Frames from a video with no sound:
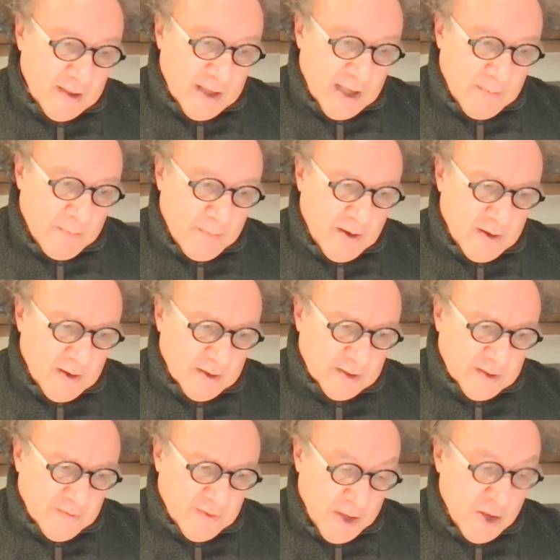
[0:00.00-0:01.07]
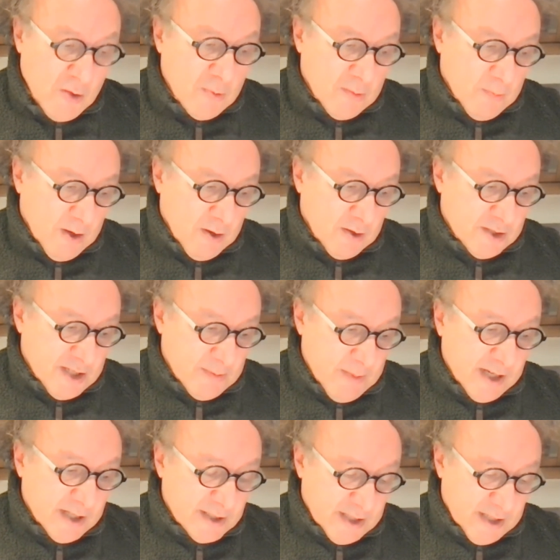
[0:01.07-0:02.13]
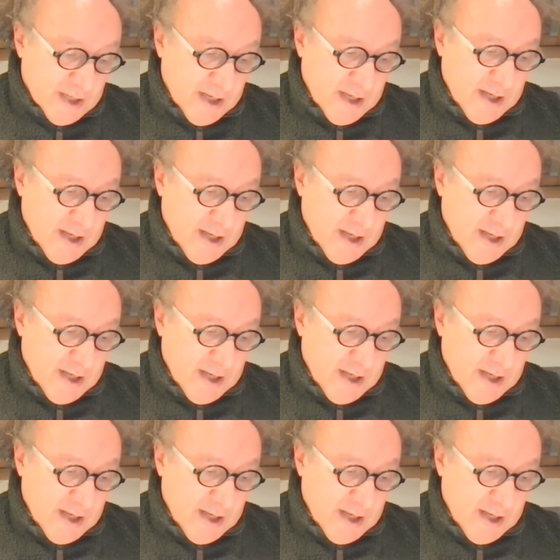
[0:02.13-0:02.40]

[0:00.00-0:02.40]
that part of human biology and medicine